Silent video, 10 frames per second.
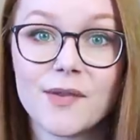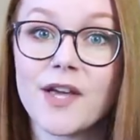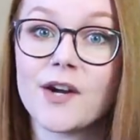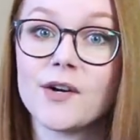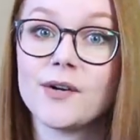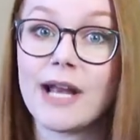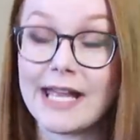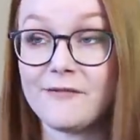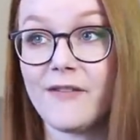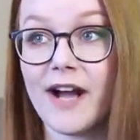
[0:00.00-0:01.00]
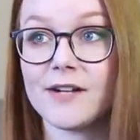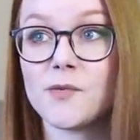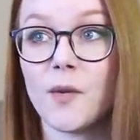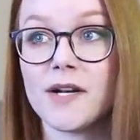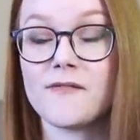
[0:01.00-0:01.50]
though they are in
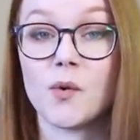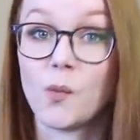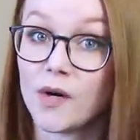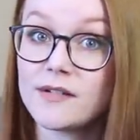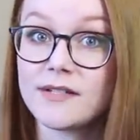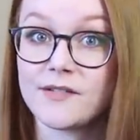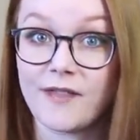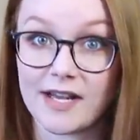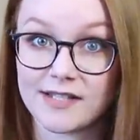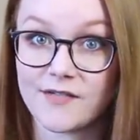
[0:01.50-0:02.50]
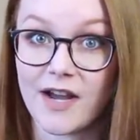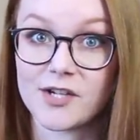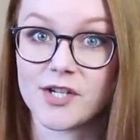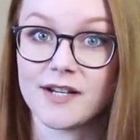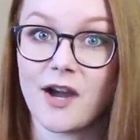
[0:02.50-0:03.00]
fact one of the worst fast
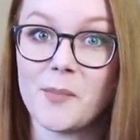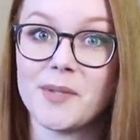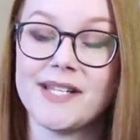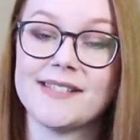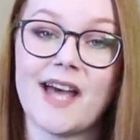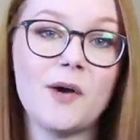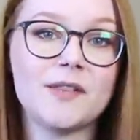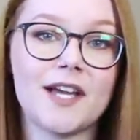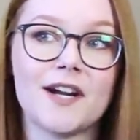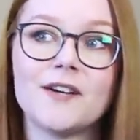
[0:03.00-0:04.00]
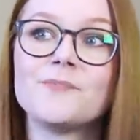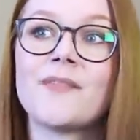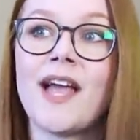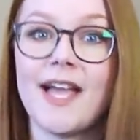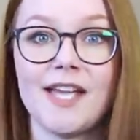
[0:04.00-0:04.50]
fashion companies out there,
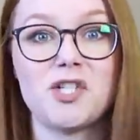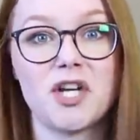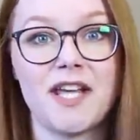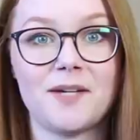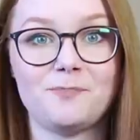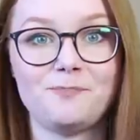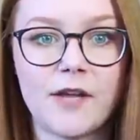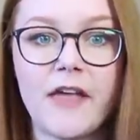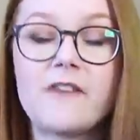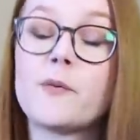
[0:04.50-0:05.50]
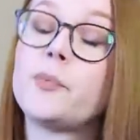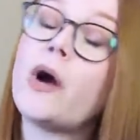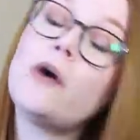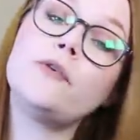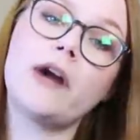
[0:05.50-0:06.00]
H&M. Now they have a
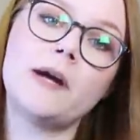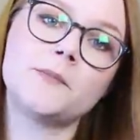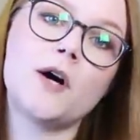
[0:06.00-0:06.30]
program